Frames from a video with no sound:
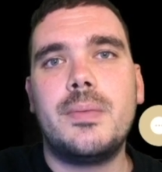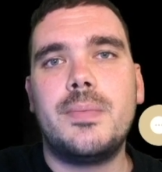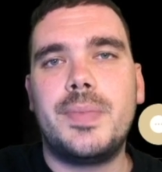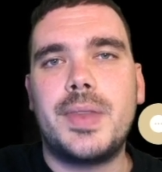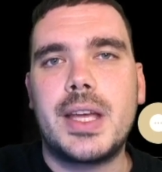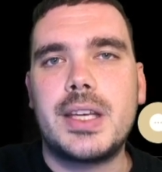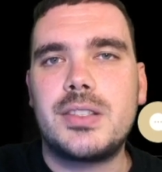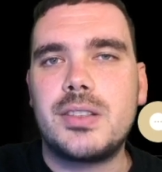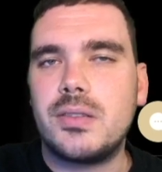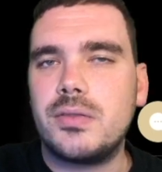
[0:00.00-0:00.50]

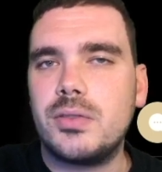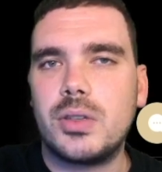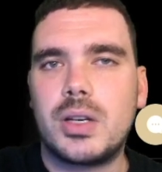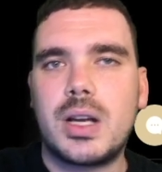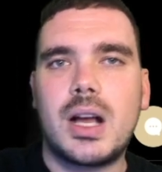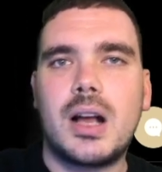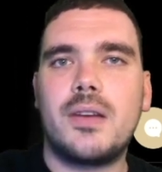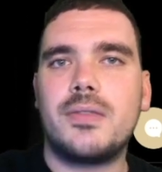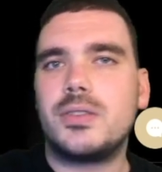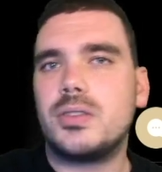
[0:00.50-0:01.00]
they sort of look
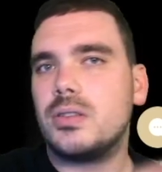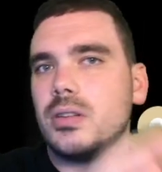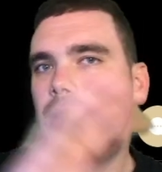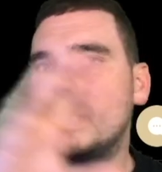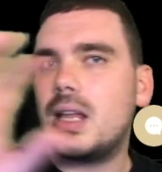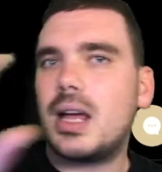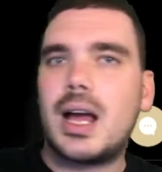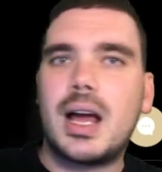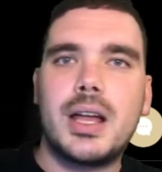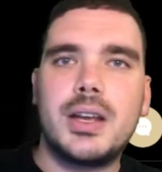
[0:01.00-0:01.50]
after a
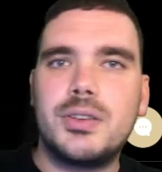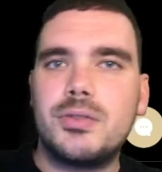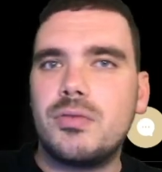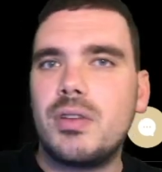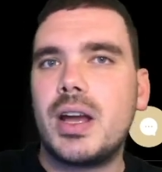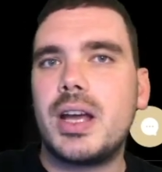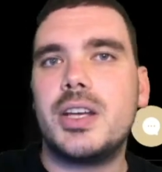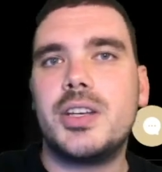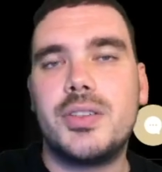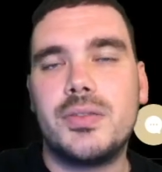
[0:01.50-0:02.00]
large
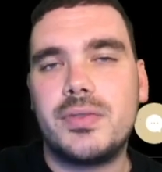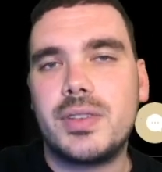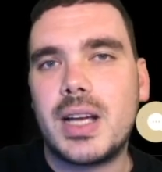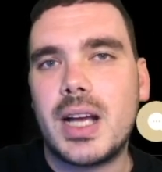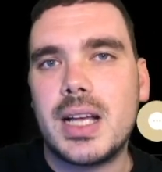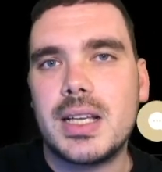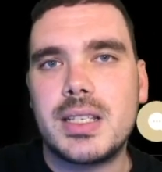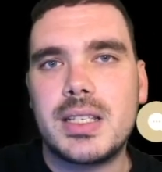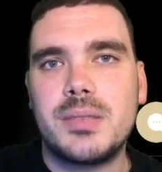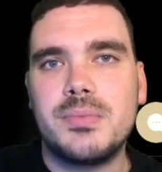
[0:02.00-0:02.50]
range of
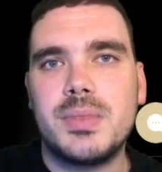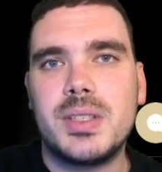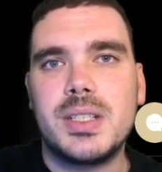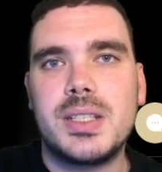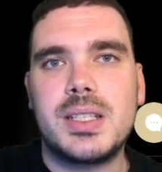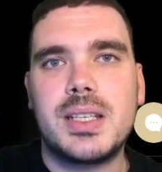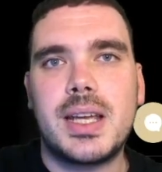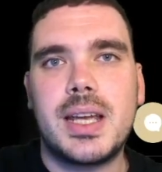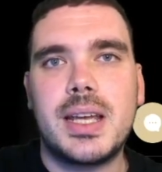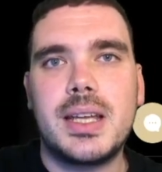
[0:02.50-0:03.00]

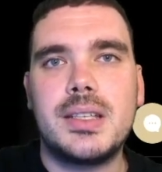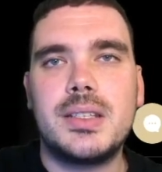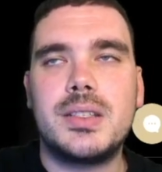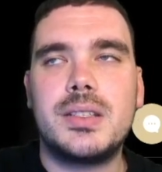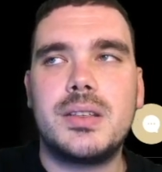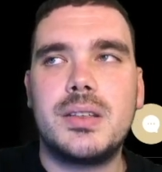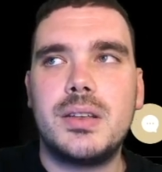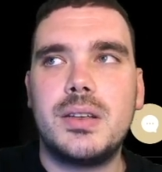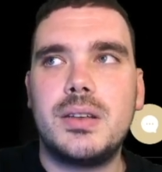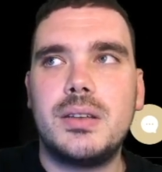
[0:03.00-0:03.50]
customers. And
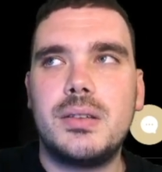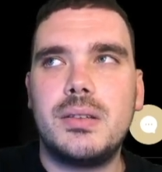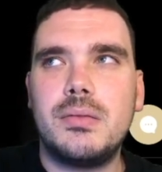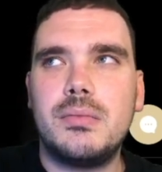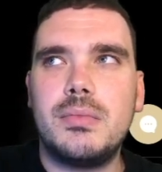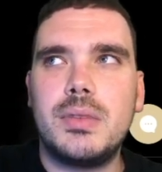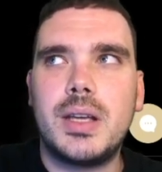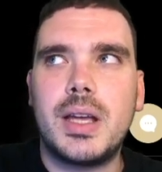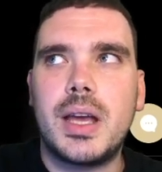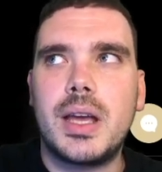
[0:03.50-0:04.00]

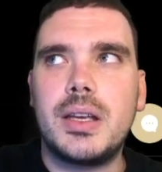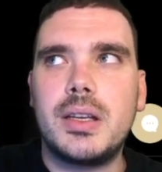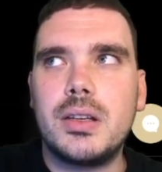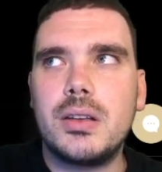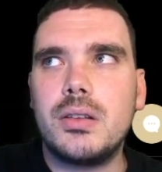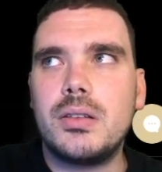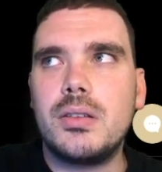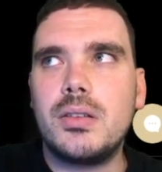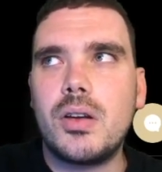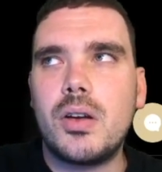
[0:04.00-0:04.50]
yeah,
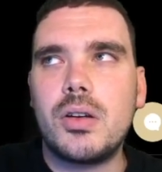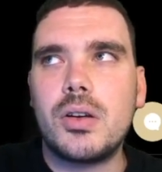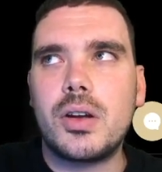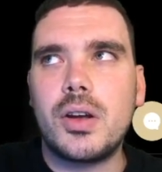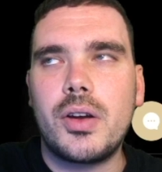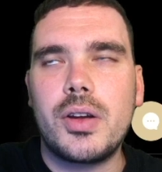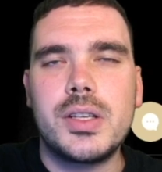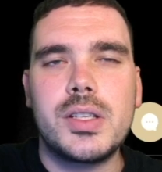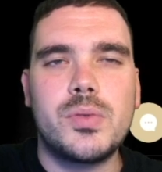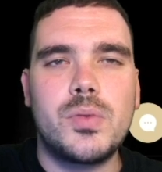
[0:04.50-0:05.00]
you're not
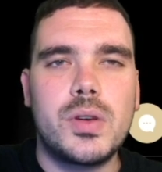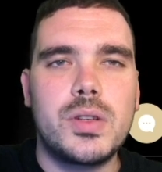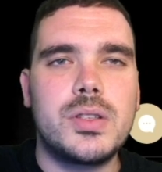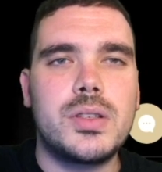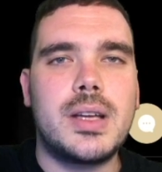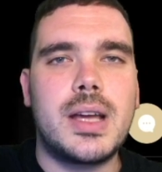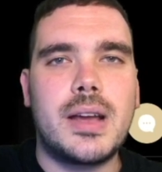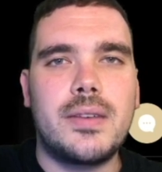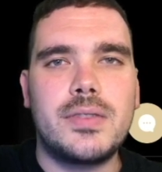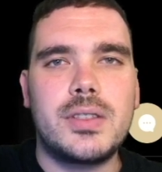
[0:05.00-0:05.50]
going to want
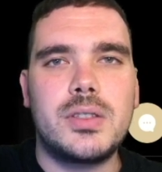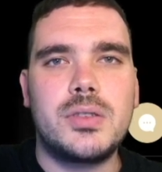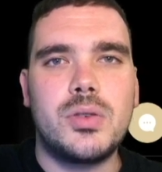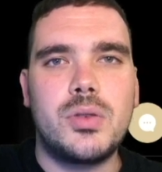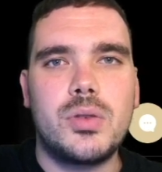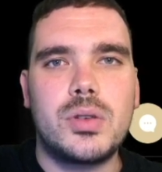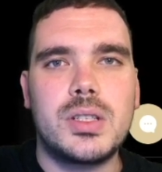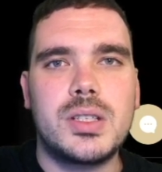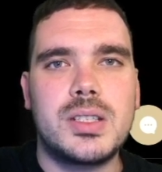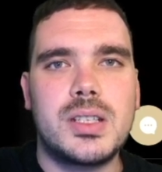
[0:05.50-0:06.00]
to have to
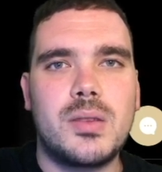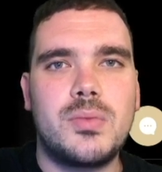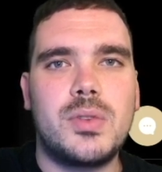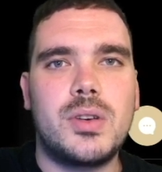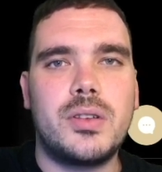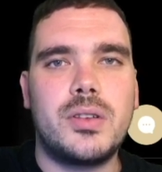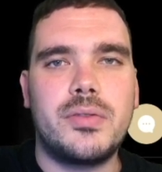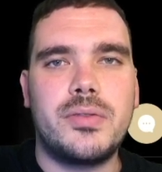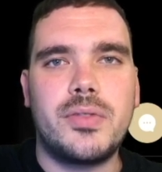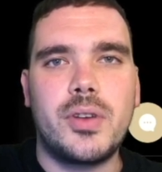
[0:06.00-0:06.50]
talk to someone
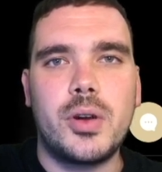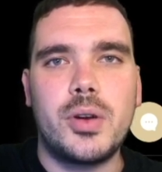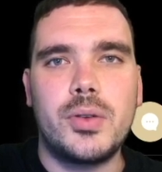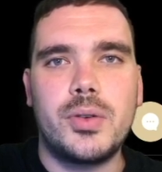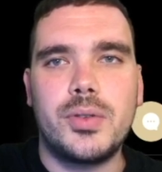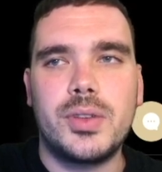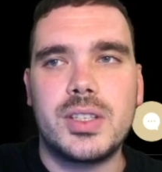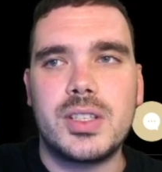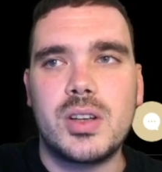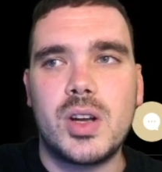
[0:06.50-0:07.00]
on a phone
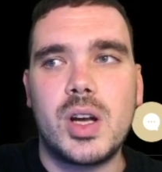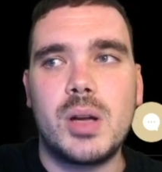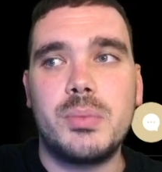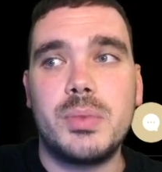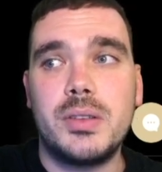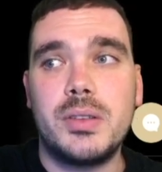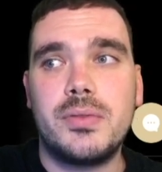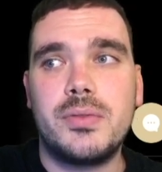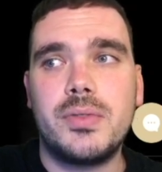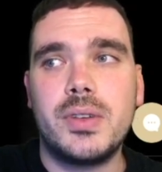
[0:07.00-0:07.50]
all the time
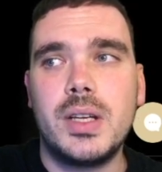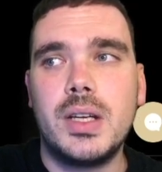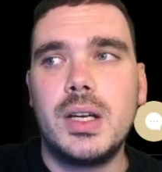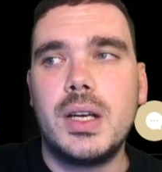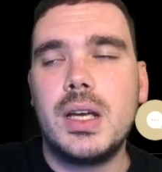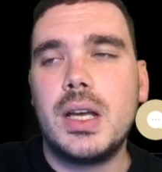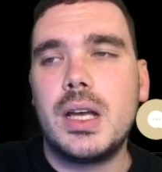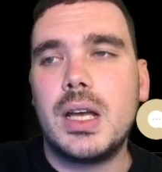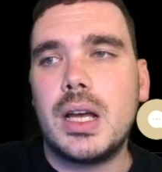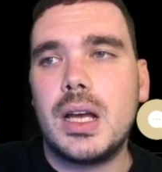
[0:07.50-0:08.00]
if
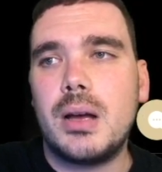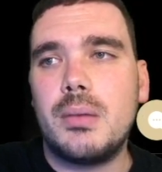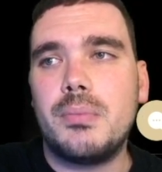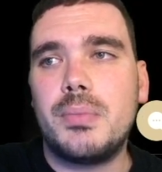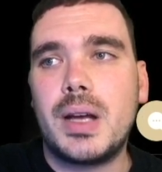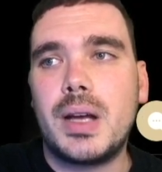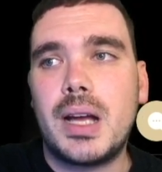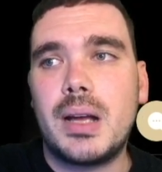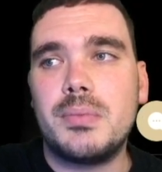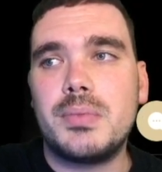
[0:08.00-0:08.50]
um,
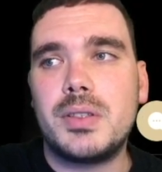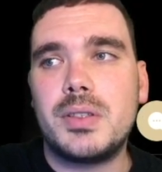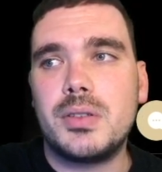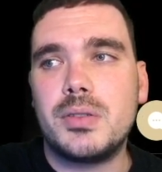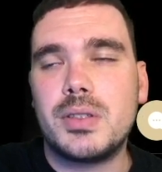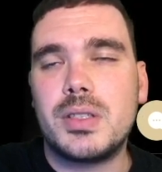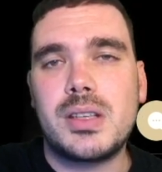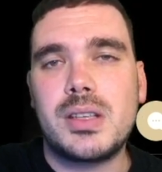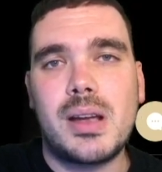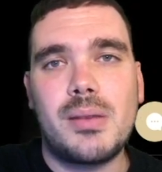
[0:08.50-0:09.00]
perhaps
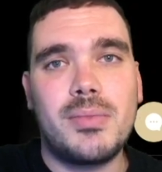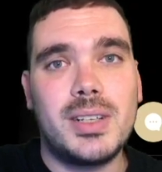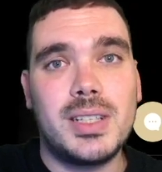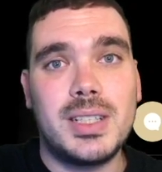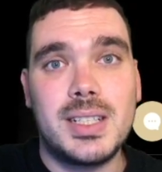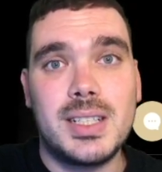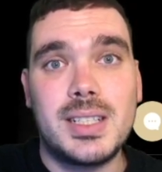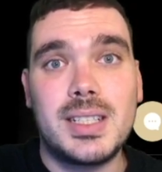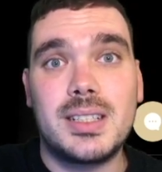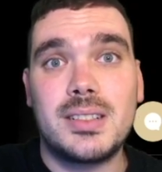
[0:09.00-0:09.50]
your stammering
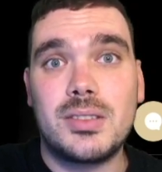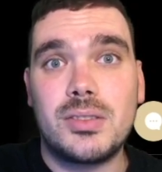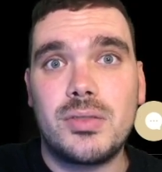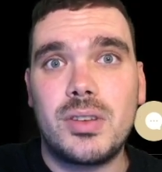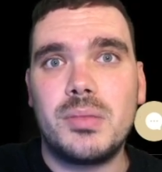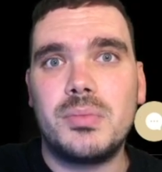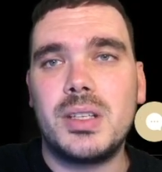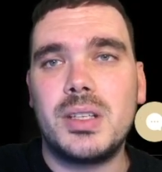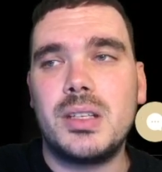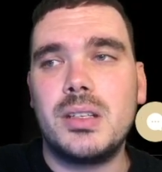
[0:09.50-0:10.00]
is
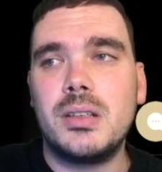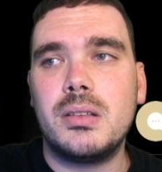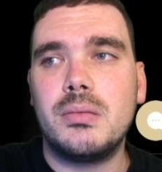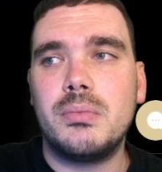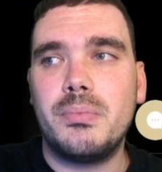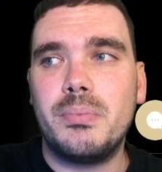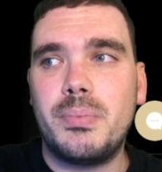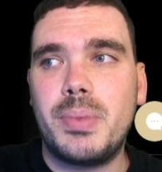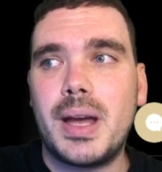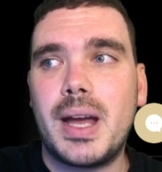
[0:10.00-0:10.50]
extremely
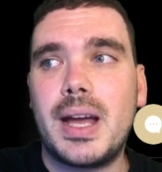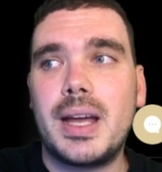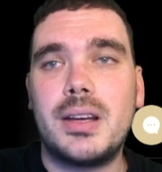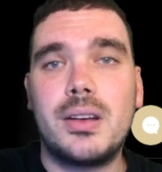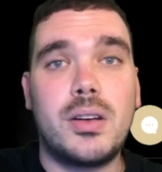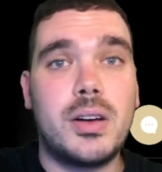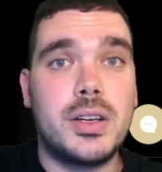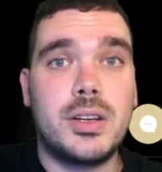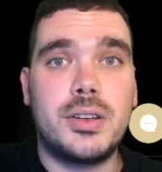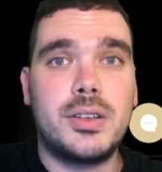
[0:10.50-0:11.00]
bad.
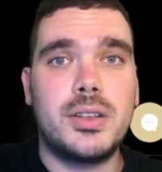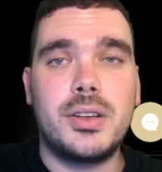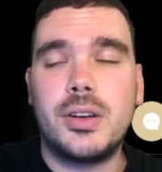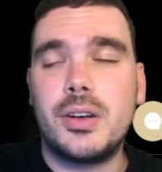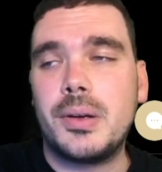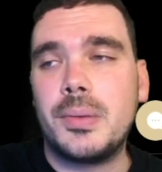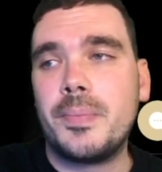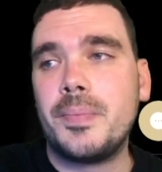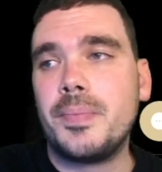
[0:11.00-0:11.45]
I don't know.